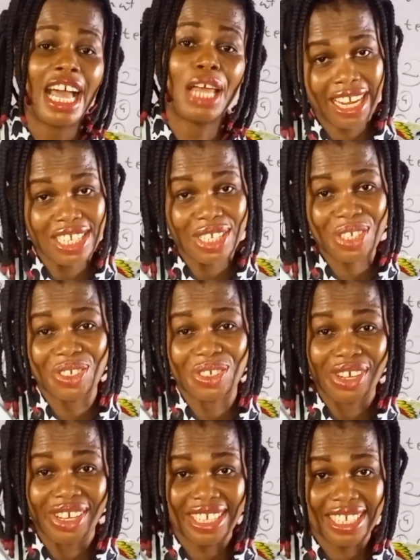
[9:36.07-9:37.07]
The class is
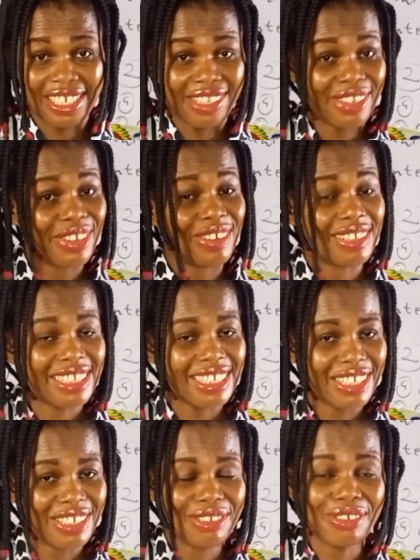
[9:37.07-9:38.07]
going to continue
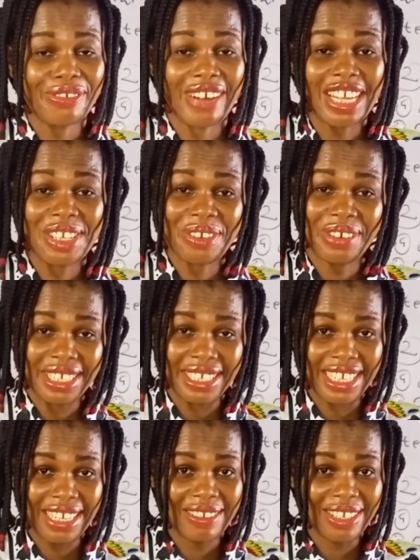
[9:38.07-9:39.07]
until you write your
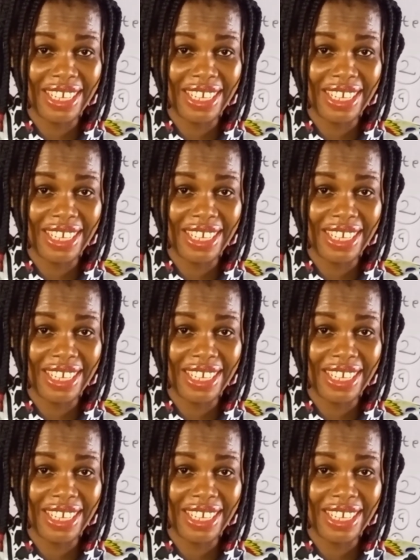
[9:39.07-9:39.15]
exams.